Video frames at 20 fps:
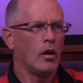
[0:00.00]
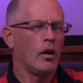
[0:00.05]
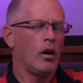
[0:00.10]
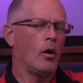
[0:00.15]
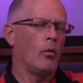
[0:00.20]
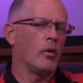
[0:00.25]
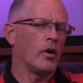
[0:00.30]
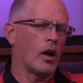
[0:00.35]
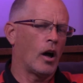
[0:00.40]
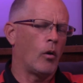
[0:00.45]

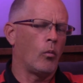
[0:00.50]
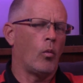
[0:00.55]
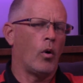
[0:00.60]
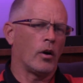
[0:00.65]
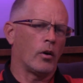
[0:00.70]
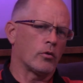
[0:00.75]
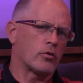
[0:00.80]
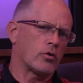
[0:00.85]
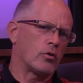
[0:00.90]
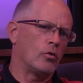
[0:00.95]
and we got one
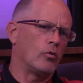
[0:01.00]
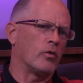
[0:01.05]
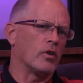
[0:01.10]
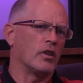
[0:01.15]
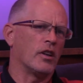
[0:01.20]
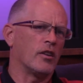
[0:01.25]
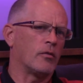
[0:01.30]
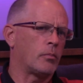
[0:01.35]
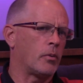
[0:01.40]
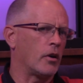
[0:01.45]
or two
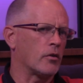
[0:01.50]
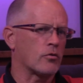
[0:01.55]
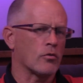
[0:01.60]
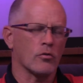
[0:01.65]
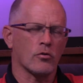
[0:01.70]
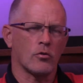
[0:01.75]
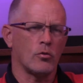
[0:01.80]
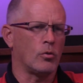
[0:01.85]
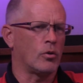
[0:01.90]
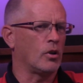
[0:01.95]
relief
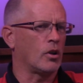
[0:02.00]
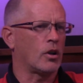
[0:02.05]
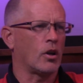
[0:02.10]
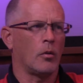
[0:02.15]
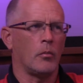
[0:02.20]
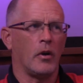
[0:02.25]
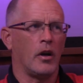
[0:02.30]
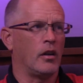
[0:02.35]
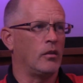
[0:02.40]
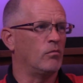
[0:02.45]
pitchers who can
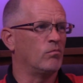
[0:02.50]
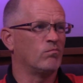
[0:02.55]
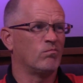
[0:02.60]
come in